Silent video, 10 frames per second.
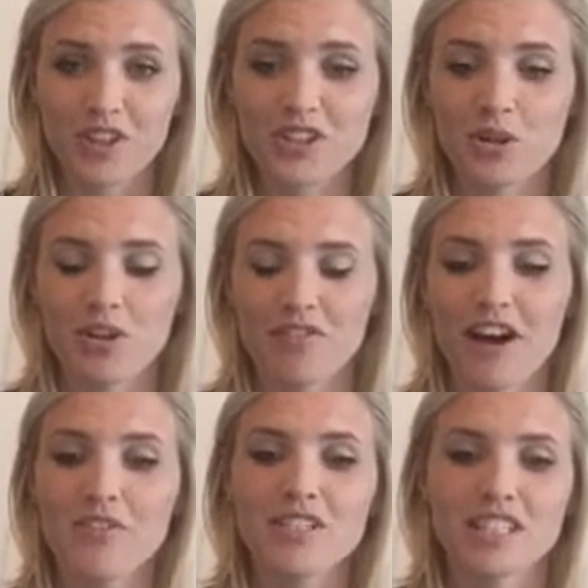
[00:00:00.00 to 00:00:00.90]
So we
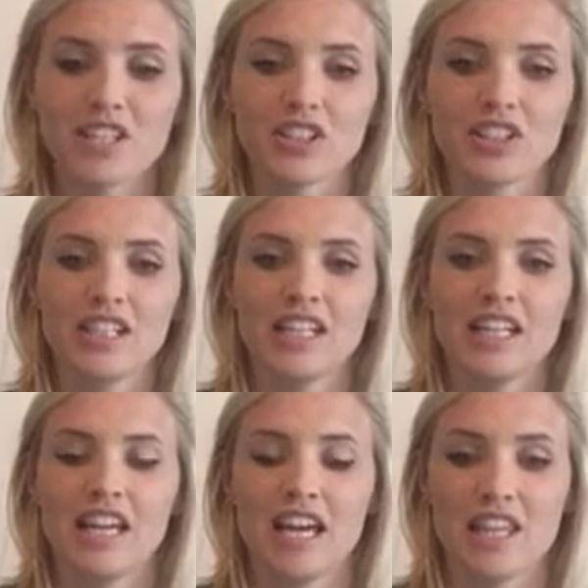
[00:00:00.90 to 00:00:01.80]
found the deal
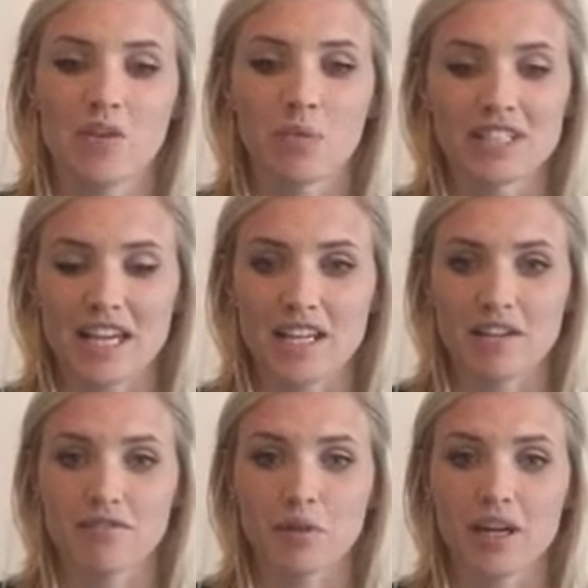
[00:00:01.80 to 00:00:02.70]
and then we signed
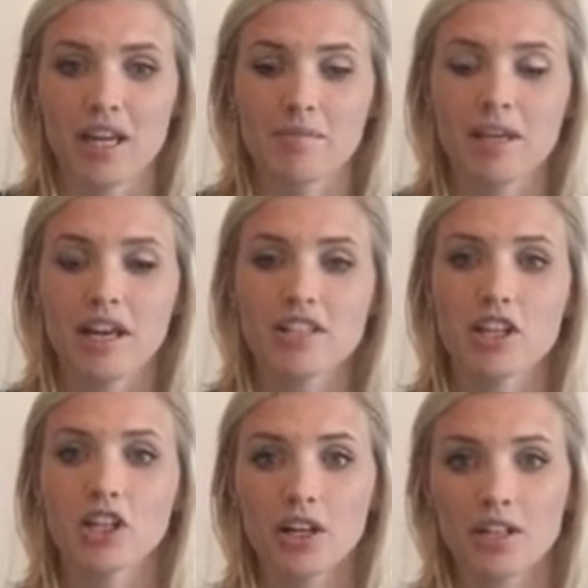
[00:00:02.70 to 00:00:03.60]
up for it. And because
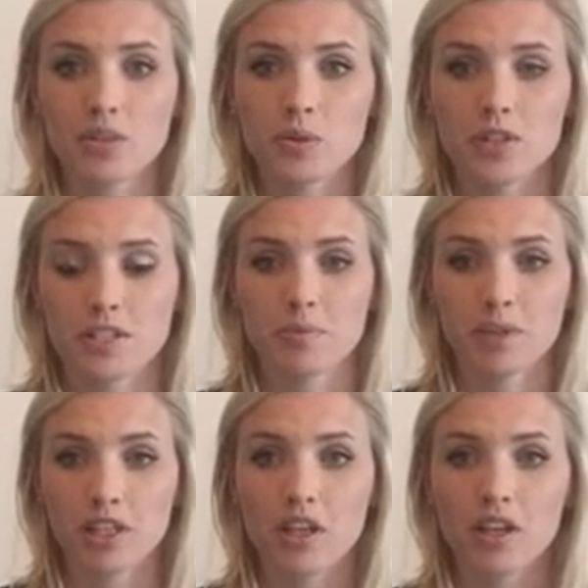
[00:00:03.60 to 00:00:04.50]
our credit score is
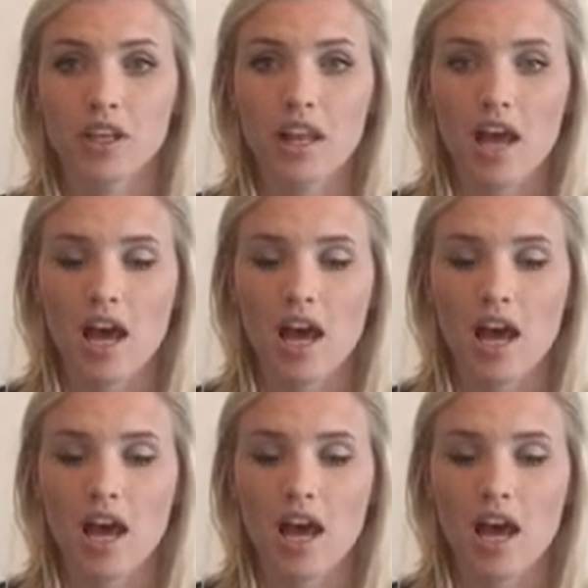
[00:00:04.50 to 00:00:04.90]
pretty good,